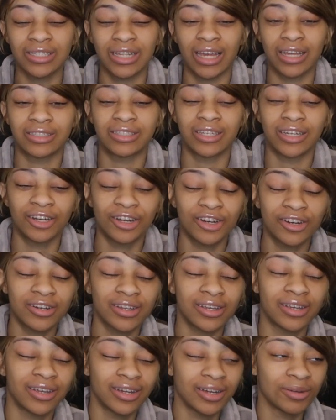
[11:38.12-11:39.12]
is like, turn
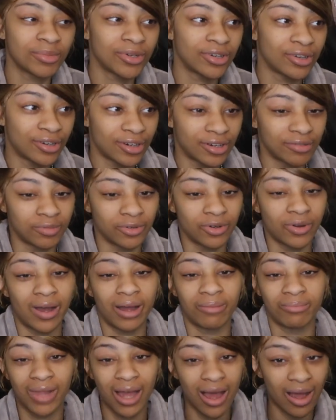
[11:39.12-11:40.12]
the camera off, bro.
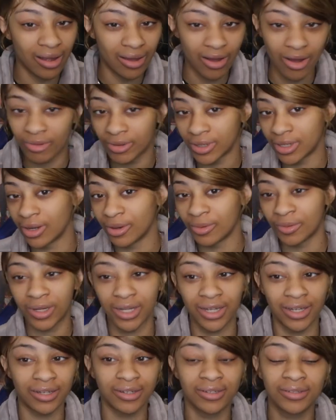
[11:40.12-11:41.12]
I'm not going
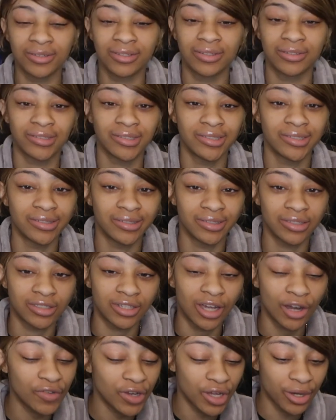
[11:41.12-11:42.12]
nowhere. Let's
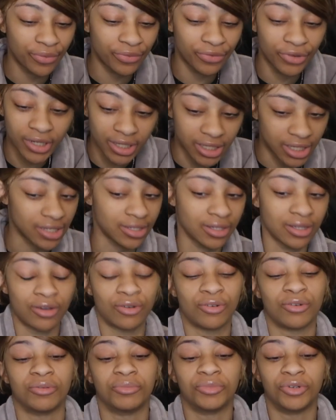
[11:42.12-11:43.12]
hurry up before the kids
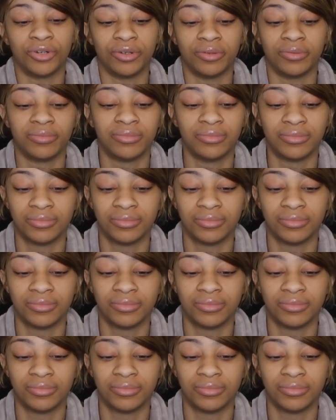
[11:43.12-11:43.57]
get home, bro.